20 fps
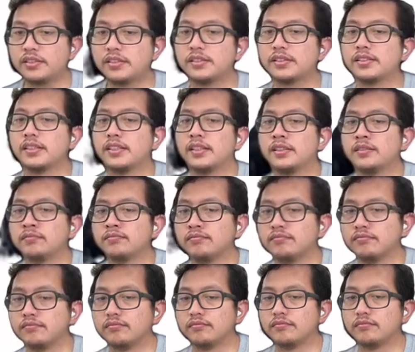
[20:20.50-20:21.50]
this,
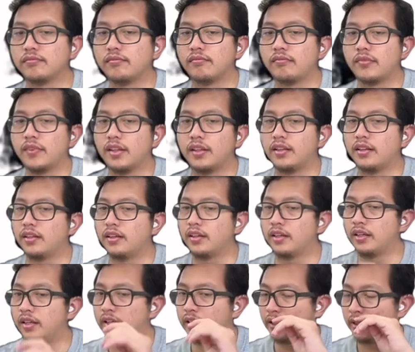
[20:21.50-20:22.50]

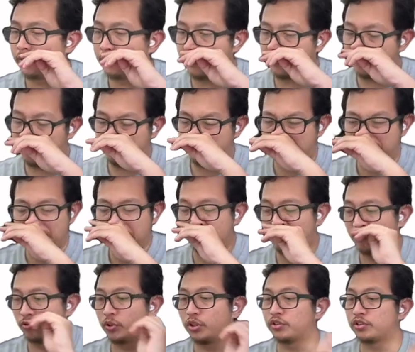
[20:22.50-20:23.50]
and
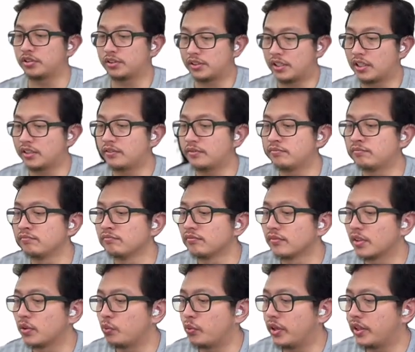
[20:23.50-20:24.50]
we could start
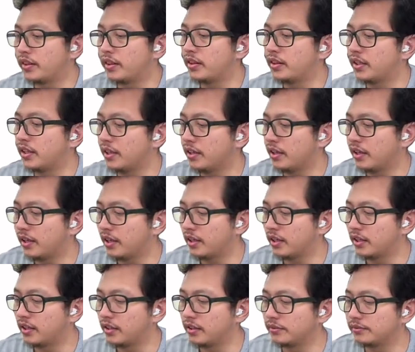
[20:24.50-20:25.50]
with
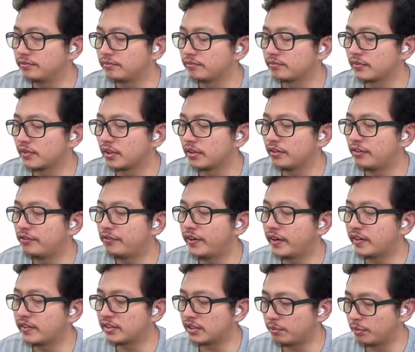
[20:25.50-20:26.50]
a, a
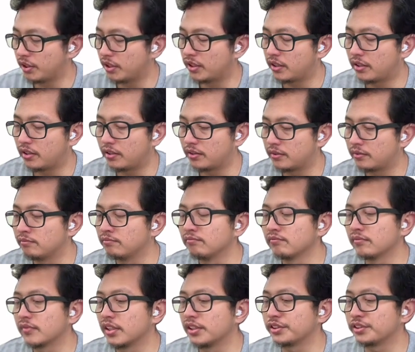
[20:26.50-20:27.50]
very similar
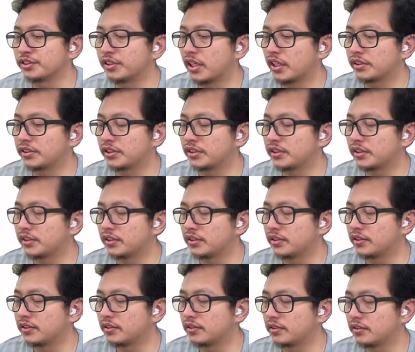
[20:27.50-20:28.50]

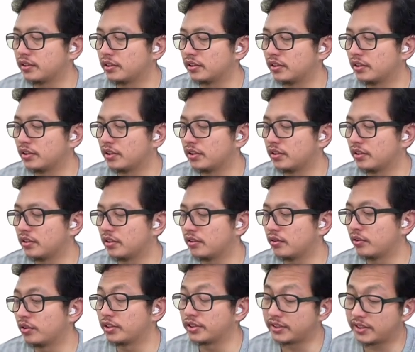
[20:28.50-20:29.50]
structure
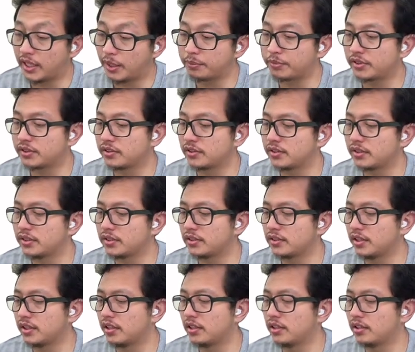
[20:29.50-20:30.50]
or steps
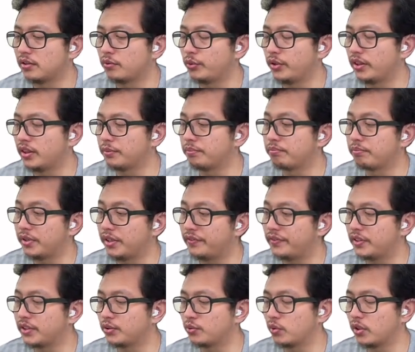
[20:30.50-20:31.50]
with the
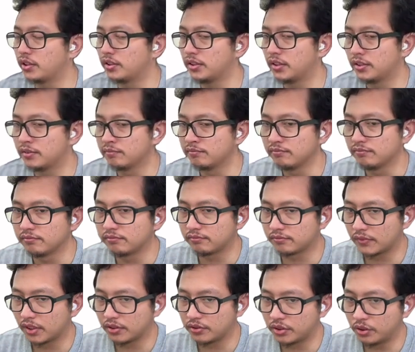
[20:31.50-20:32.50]
previous one.
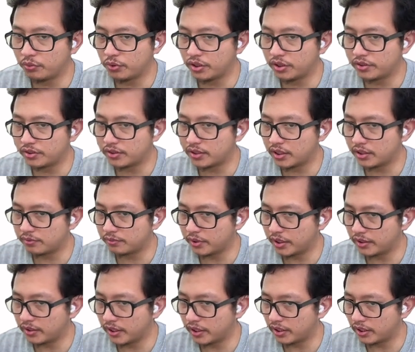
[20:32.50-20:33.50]
So we could
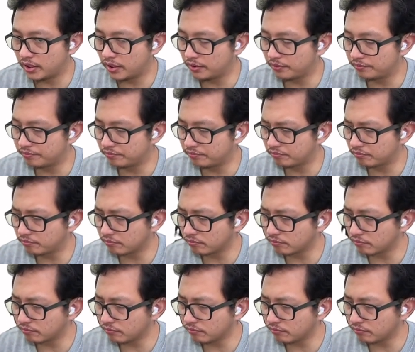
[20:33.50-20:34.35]
start taking,